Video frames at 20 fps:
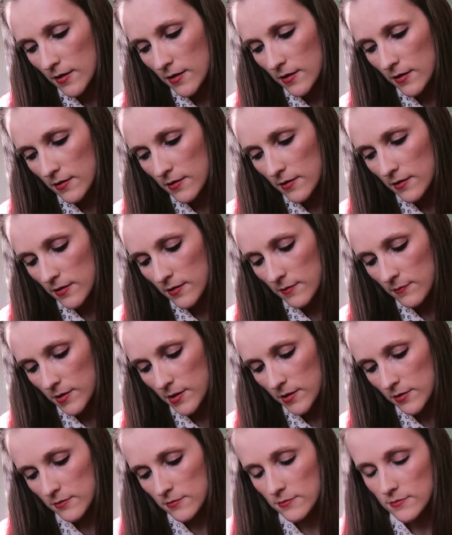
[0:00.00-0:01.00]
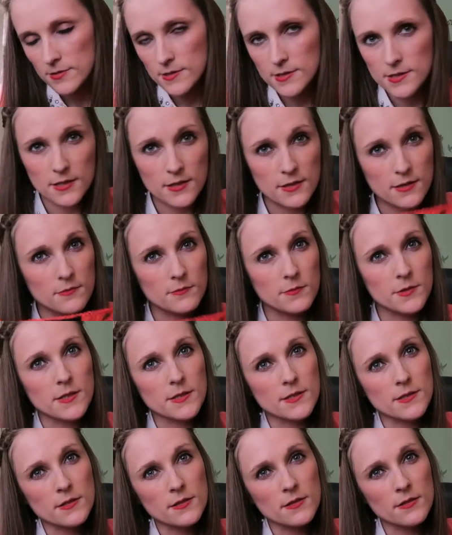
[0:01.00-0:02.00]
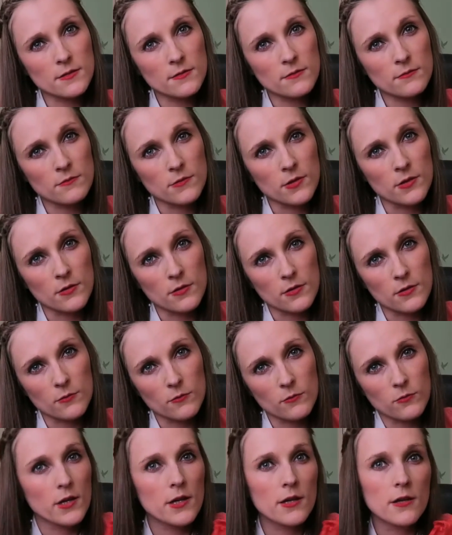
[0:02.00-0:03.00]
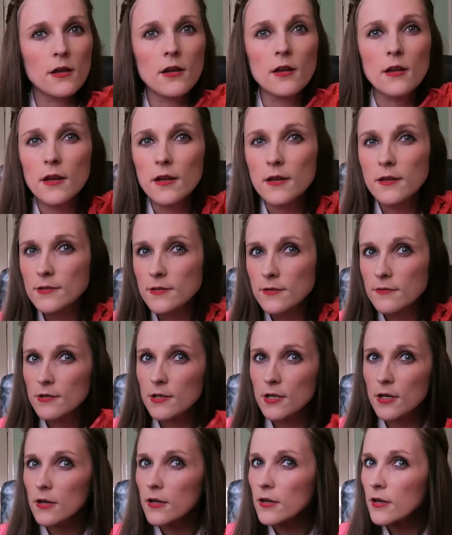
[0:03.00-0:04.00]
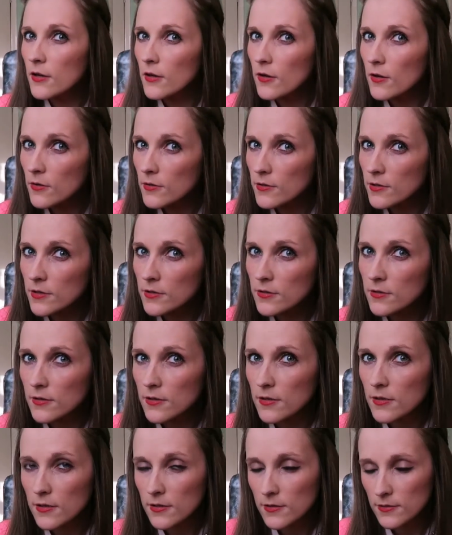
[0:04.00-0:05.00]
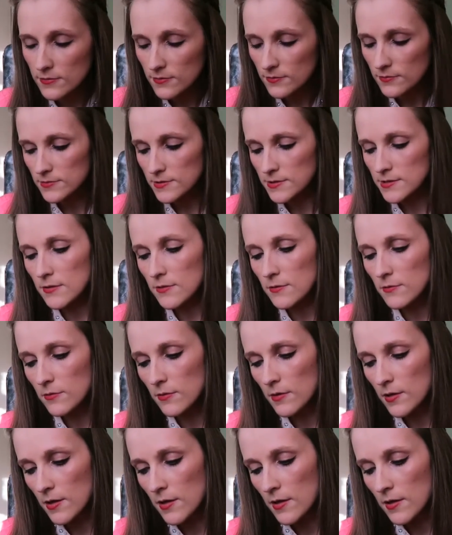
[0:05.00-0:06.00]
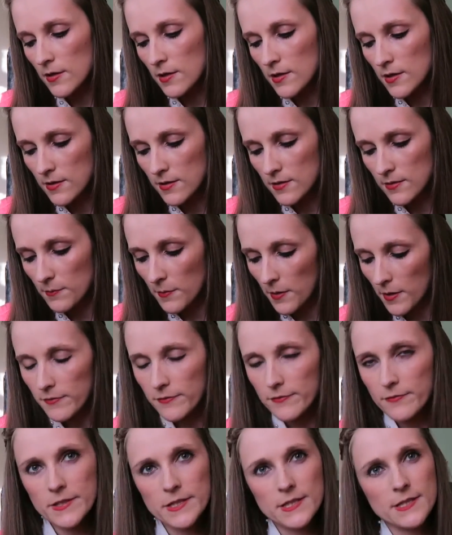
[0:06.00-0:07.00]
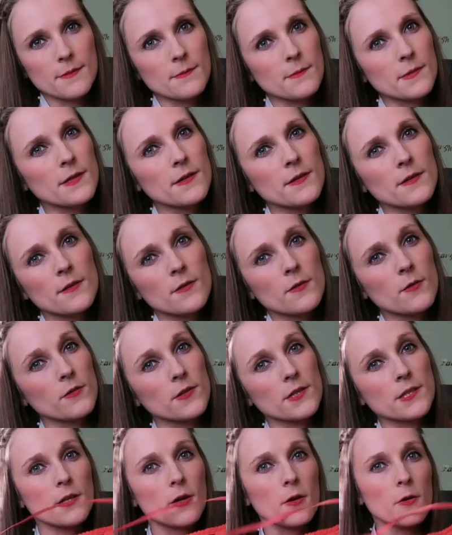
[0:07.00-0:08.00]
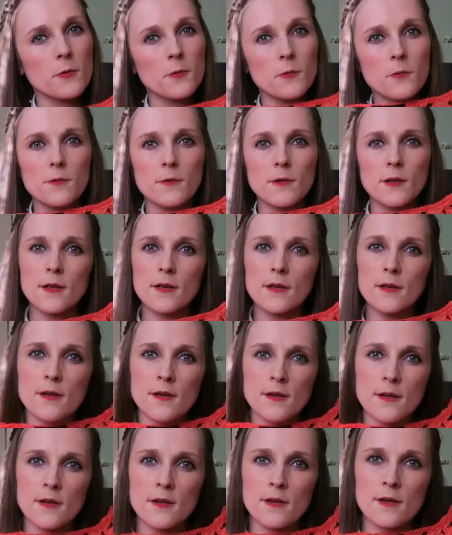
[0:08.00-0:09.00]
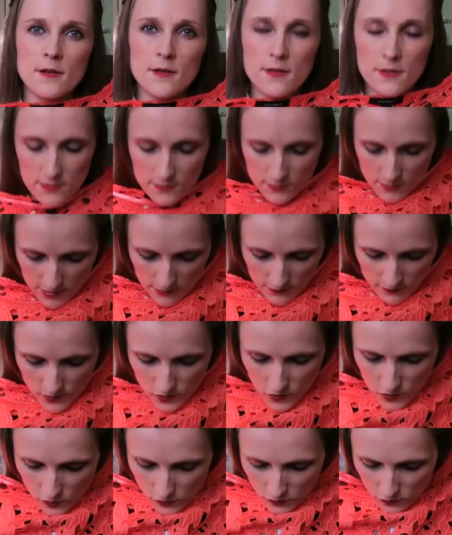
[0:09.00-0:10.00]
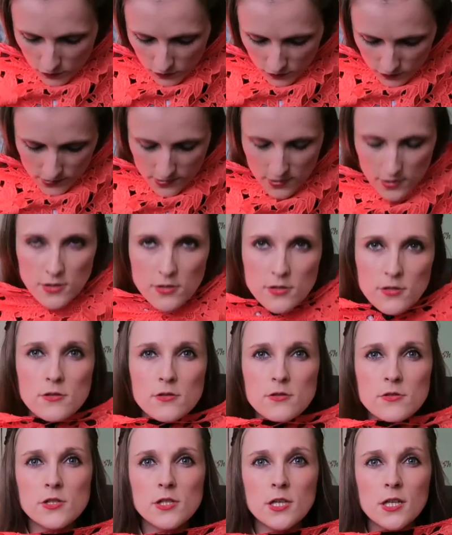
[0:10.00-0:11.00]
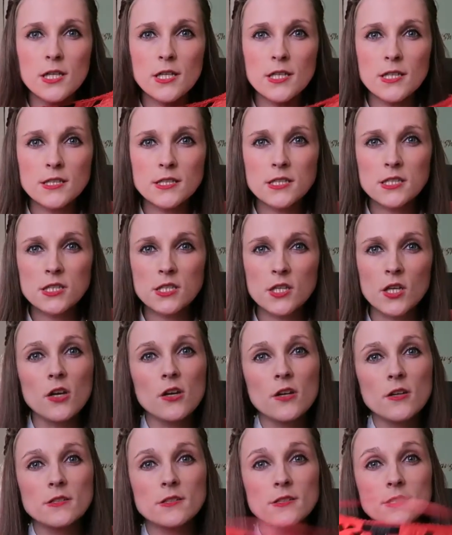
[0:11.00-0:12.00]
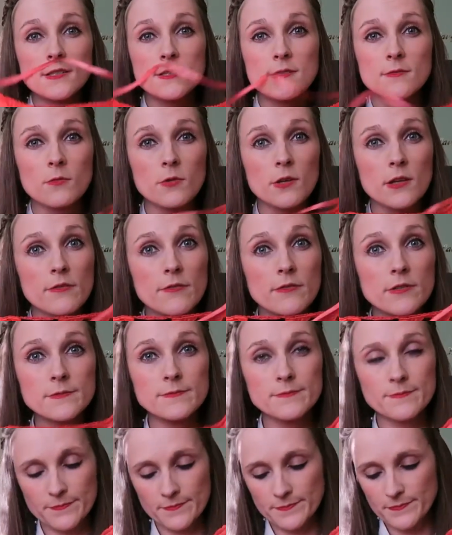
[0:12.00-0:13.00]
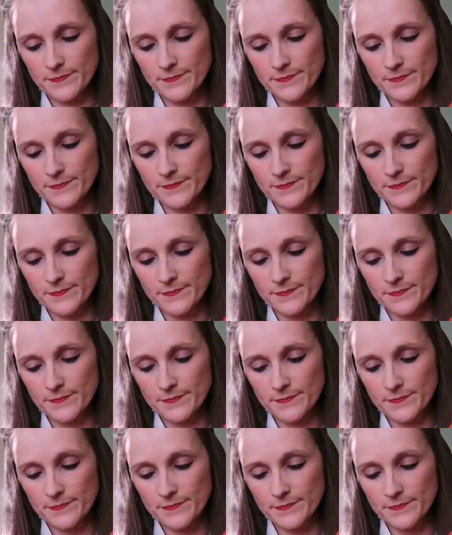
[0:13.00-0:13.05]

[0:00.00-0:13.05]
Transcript: It can be used in the winter, like wear a lot of layers of it, like a cardigan, and also perfect for summer on its own. Could wear it with shorts, jeans, skirts, whatever.